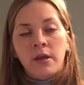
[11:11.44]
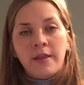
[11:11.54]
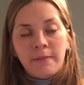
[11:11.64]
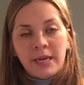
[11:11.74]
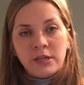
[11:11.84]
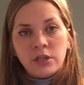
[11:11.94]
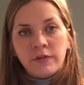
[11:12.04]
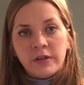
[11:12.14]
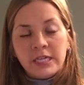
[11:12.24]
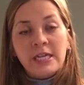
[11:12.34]
paediatric
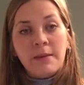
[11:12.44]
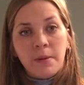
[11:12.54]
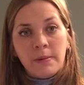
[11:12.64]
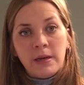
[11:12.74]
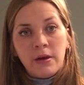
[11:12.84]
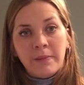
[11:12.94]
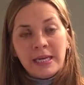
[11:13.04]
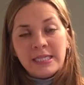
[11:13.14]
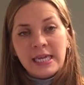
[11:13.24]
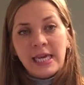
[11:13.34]
first aid and their public
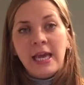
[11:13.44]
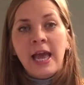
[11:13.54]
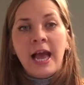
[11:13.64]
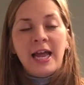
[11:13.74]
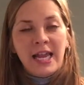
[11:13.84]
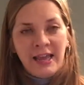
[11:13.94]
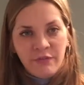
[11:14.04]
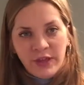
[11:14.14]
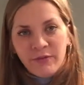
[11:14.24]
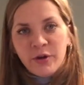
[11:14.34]
liability, and
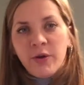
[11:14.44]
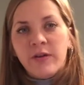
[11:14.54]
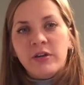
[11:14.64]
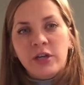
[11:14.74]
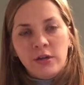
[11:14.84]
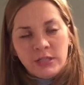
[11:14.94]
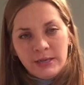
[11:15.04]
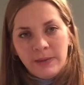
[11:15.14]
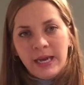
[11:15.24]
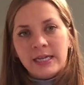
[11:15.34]
if they require a new
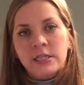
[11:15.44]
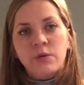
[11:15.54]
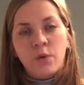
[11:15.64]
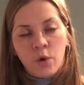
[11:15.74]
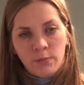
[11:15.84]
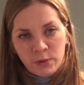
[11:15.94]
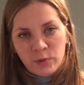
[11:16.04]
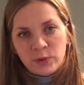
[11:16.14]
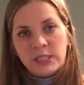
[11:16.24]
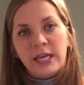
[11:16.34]
DBS or Common
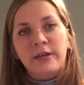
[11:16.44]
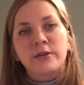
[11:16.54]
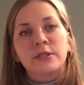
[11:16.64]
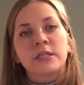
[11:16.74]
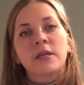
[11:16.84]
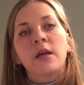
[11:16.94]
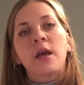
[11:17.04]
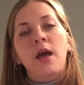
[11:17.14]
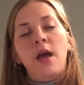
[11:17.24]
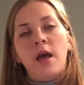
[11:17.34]
Core skills
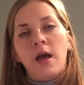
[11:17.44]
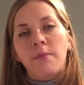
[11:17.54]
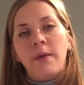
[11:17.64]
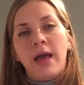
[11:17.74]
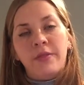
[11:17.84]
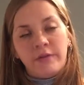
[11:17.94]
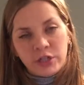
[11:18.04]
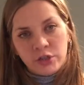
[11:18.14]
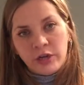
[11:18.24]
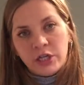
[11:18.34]
and the
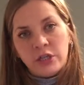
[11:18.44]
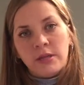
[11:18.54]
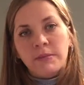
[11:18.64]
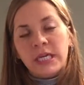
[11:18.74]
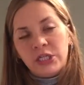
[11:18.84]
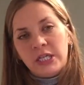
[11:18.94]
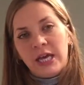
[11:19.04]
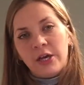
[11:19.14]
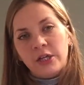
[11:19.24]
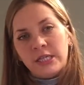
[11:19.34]
registration, then potentially
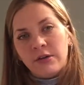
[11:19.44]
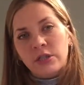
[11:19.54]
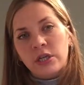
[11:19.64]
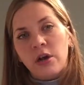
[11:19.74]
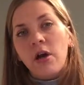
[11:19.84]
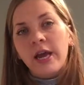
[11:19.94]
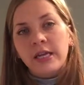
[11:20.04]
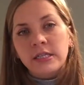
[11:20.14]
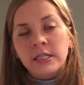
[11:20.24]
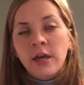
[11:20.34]
that goes down to the
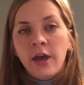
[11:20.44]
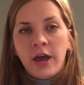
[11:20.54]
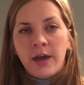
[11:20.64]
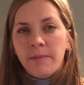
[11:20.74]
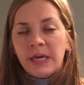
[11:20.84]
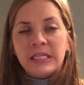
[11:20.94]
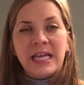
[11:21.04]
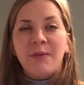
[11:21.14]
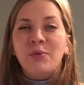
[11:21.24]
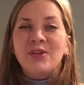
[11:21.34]
client, because
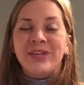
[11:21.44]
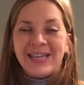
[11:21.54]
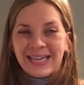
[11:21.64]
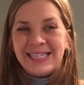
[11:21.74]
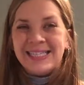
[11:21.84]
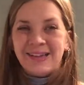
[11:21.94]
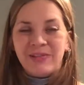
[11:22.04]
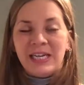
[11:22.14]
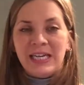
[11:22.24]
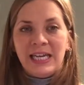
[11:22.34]
they wouldn't
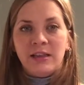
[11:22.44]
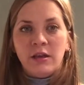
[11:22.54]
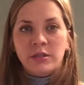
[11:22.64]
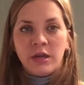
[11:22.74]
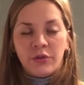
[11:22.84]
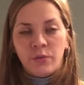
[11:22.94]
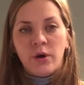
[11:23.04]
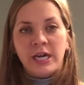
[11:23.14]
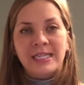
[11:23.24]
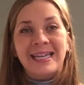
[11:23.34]
necessarily need those
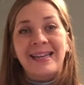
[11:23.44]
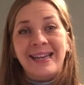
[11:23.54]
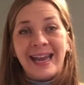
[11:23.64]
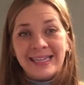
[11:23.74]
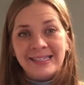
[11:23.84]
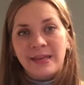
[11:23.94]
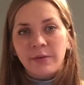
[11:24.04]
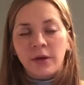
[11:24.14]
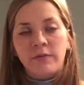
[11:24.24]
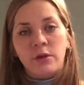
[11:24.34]
otherwise unless they
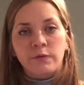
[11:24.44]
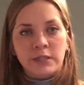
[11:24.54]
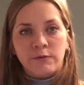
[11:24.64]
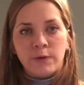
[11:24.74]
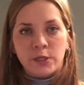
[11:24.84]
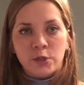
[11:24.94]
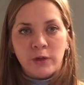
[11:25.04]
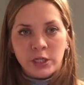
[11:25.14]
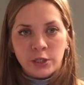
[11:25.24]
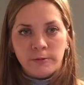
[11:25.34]
were going for the Ofsted
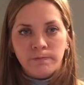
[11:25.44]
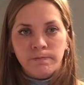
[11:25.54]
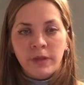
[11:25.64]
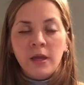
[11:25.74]
registration.